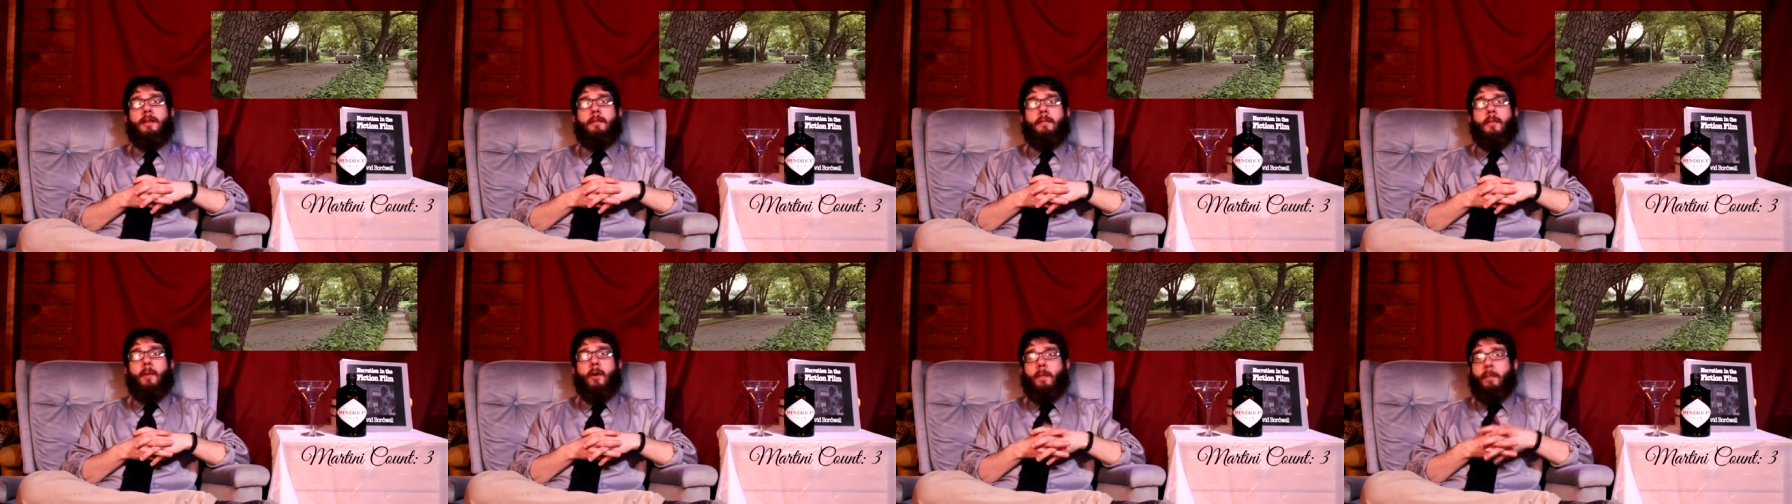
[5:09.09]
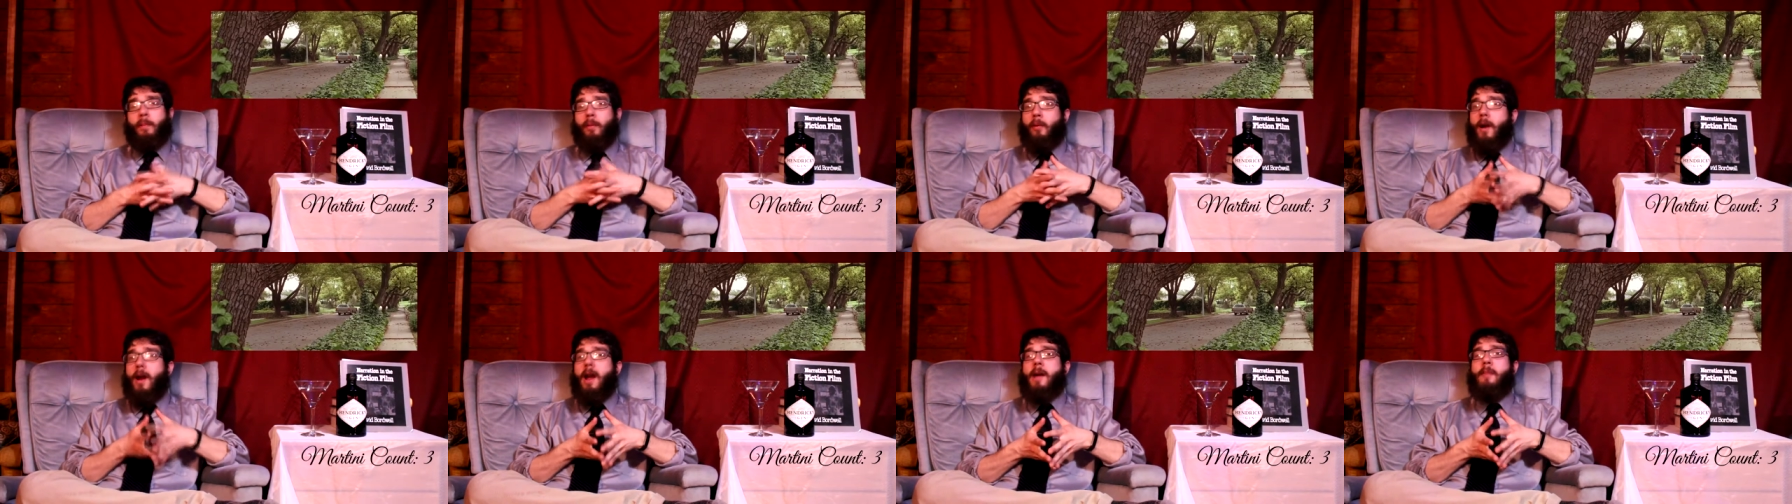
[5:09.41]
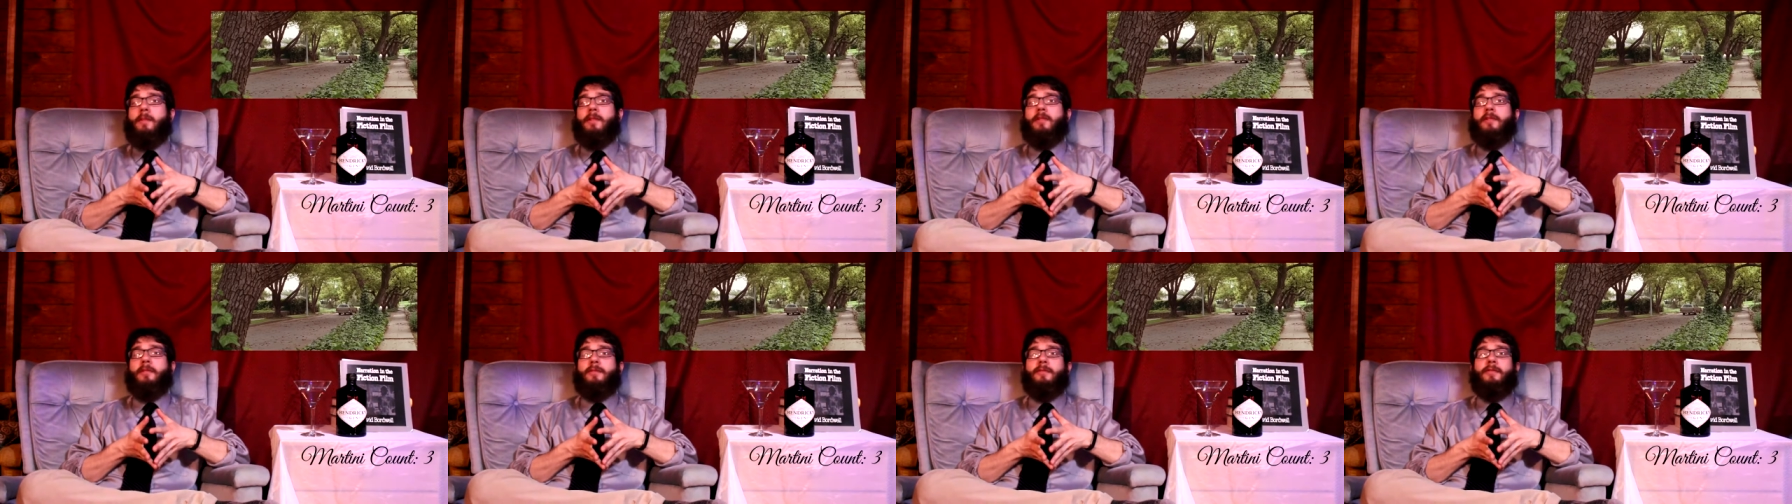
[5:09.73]
more
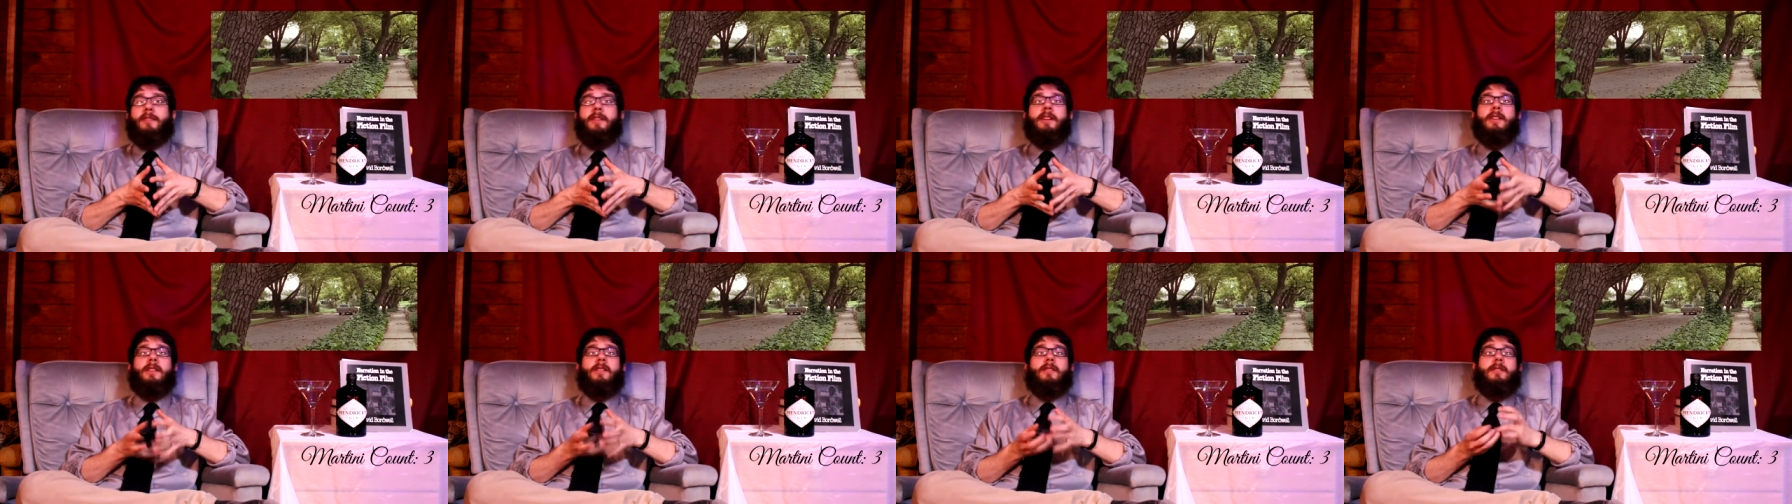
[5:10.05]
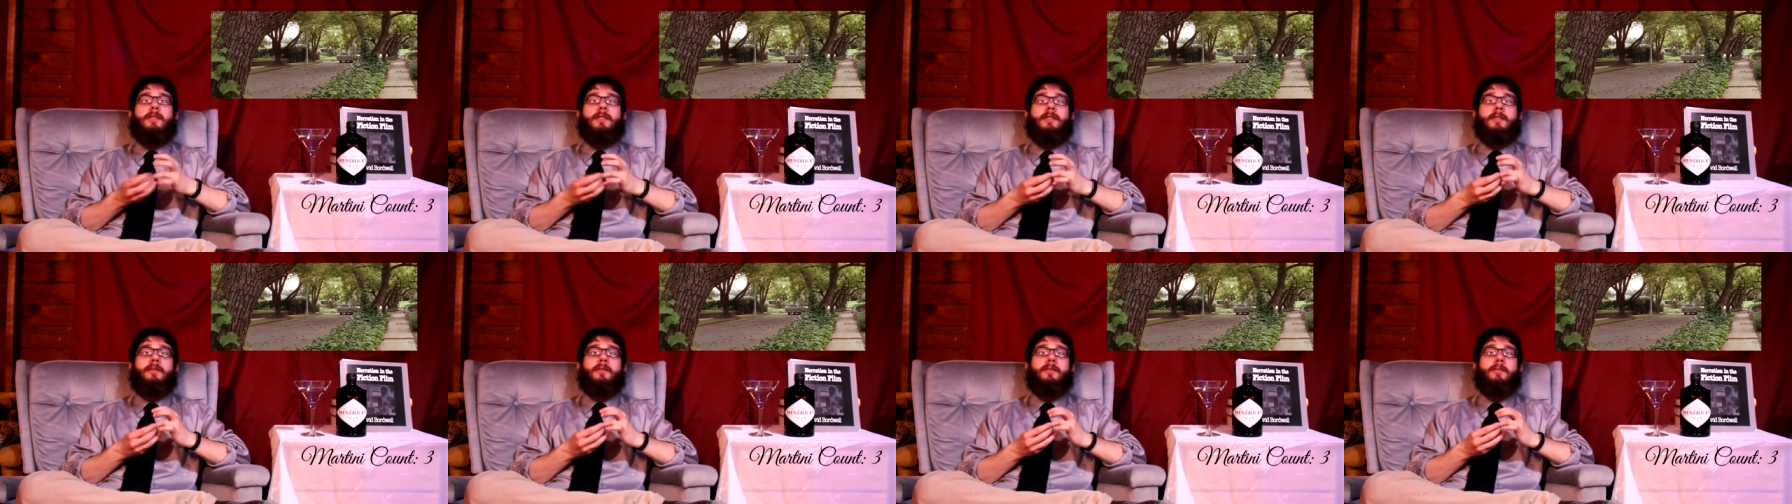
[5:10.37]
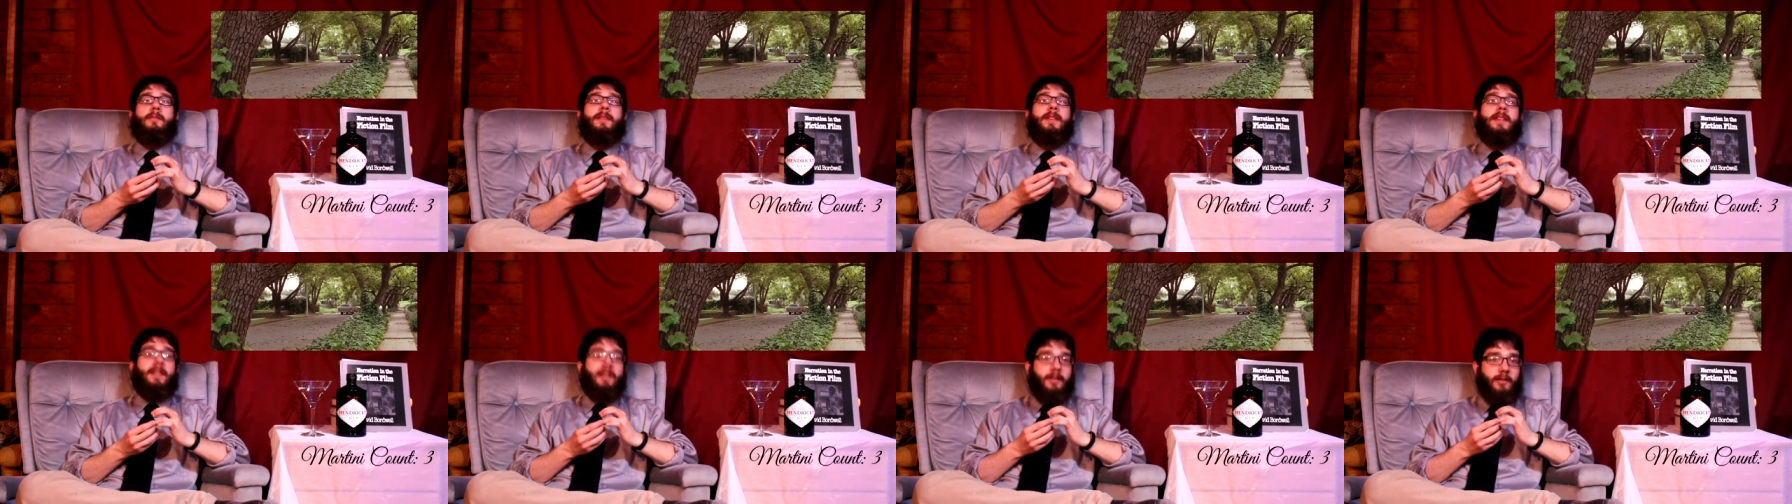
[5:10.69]
primal fears of
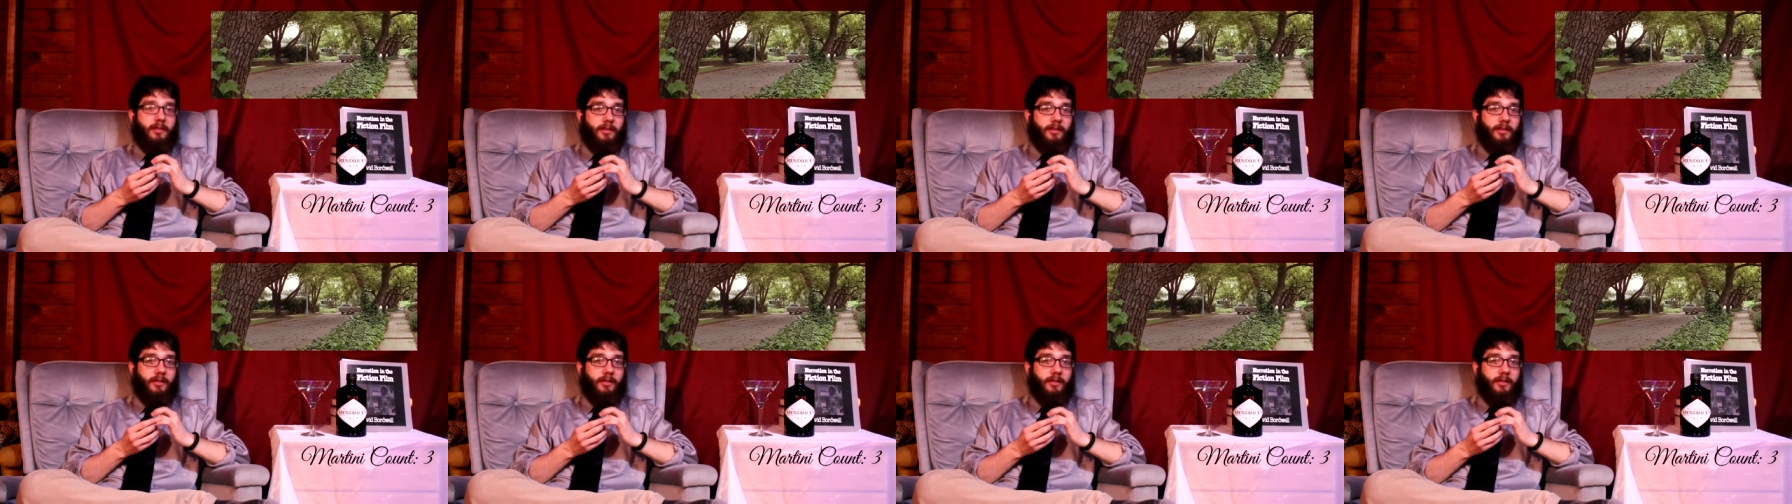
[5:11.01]
being